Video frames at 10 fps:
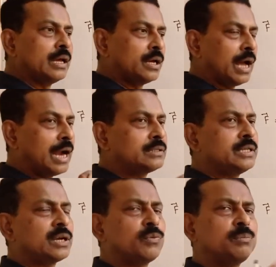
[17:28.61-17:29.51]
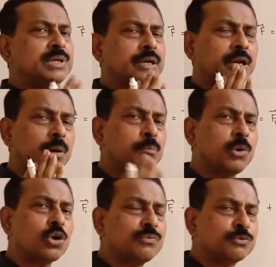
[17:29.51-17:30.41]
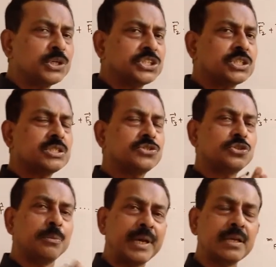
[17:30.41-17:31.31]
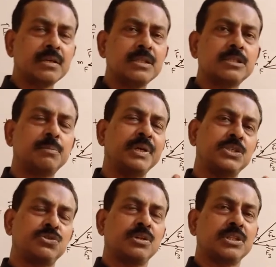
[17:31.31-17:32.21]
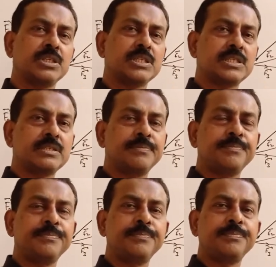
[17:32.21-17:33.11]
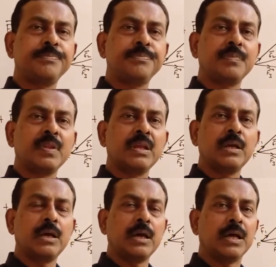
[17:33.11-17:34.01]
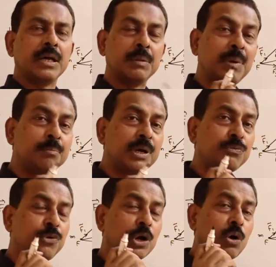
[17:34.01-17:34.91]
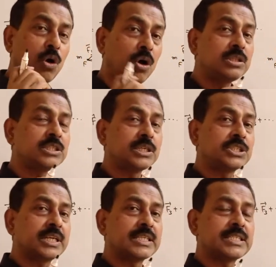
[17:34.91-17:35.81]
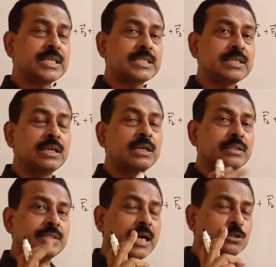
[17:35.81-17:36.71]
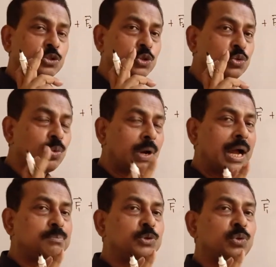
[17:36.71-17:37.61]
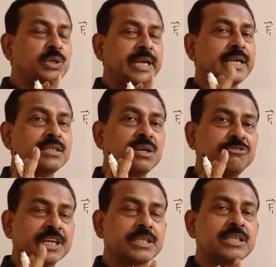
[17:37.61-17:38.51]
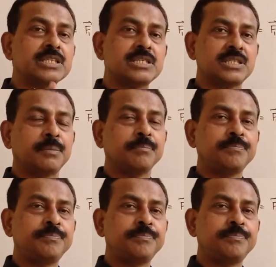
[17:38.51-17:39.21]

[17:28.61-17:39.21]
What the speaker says: And there will be a number of questions, numericals based on this. Remember, for all such cases that you have to take the vector sum.